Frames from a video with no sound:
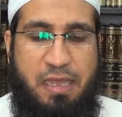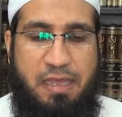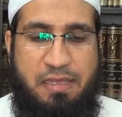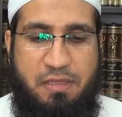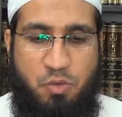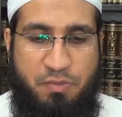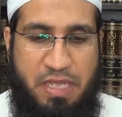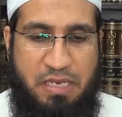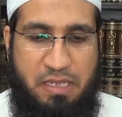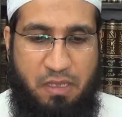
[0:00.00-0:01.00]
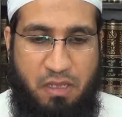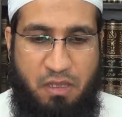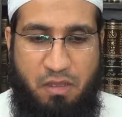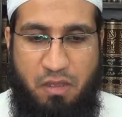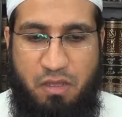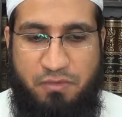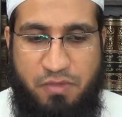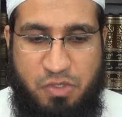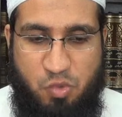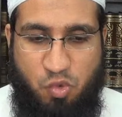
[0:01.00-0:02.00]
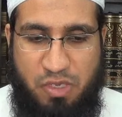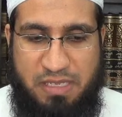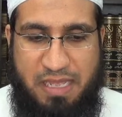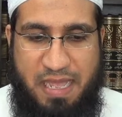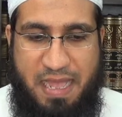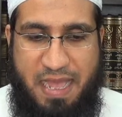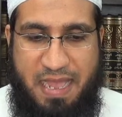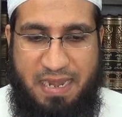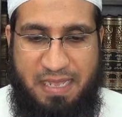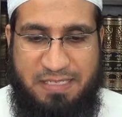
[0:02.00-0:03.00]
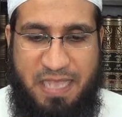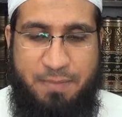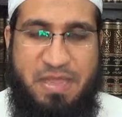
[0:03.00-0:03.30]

in the remaining of Surah Al-Ahzab.